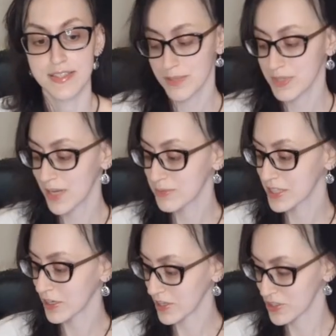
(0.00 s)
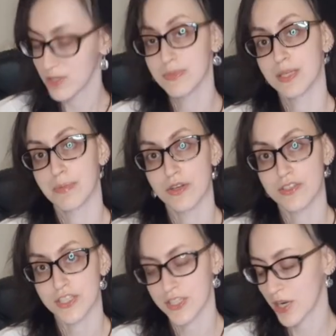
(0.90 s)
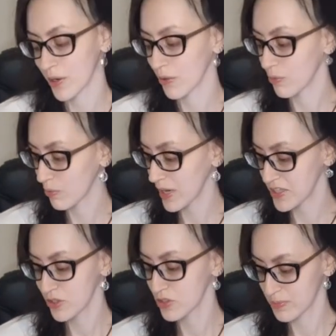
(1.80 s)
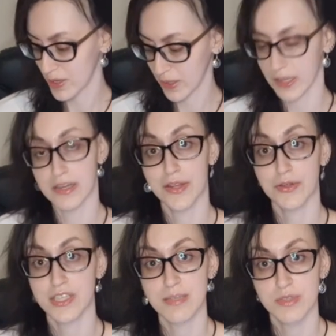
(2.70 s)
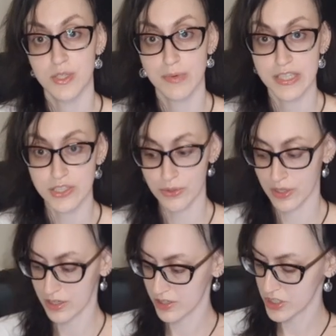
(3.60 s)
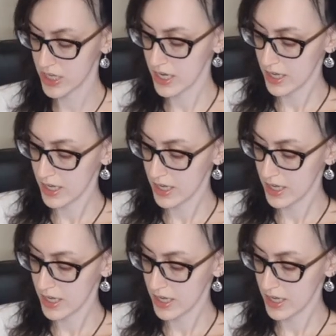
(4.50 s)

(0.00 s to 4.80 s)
Sometimes the costumes I purchase are way too small, and other times they're way too large.